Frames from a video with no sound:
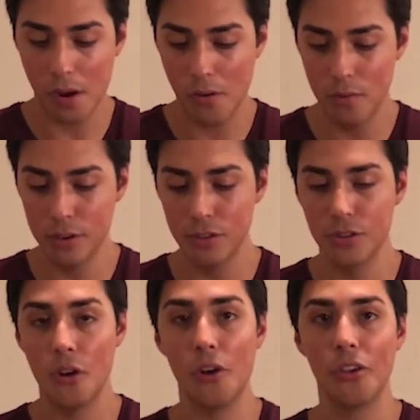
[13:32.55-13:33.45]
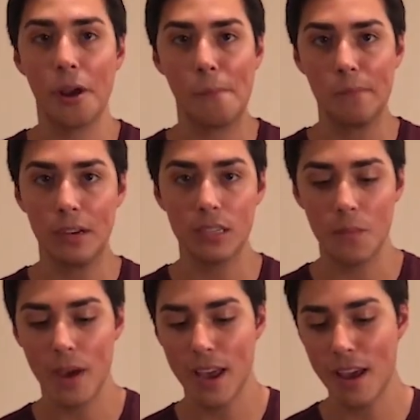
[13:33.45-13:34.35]
We're just gonna do the whole thing because I
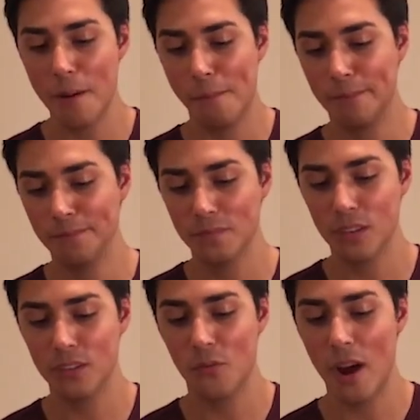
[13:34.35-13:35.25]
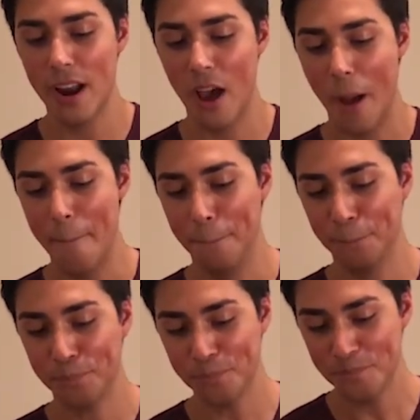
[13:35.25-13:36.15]
made it, so why not?
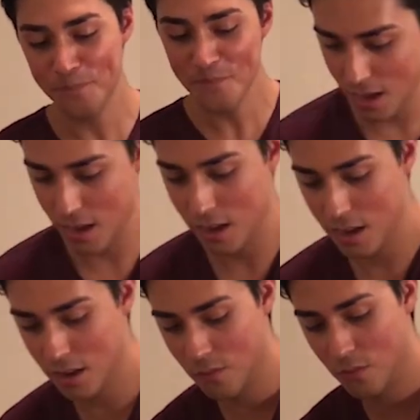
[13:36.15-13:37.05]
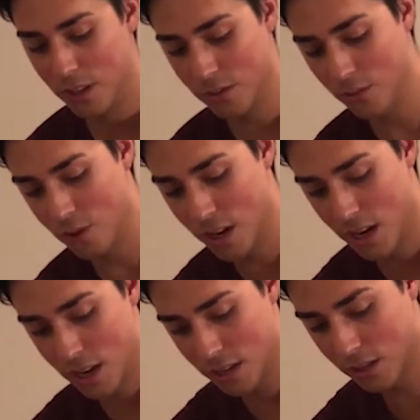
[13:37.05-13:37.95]
We'll mix with one
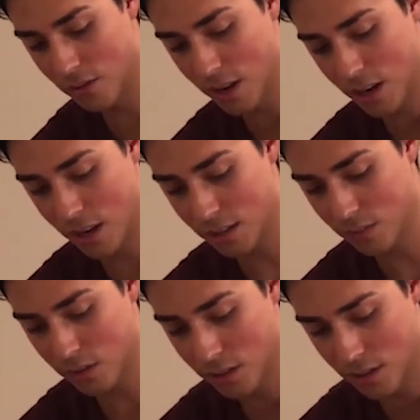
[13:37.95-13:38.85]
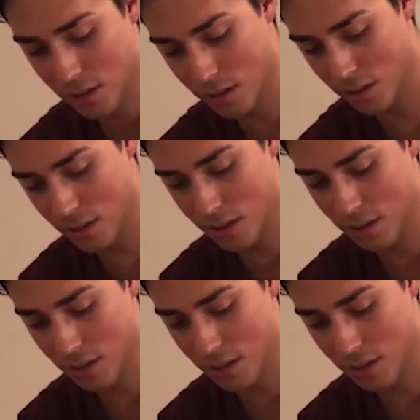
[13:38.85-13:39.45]
hand so I can add some salt.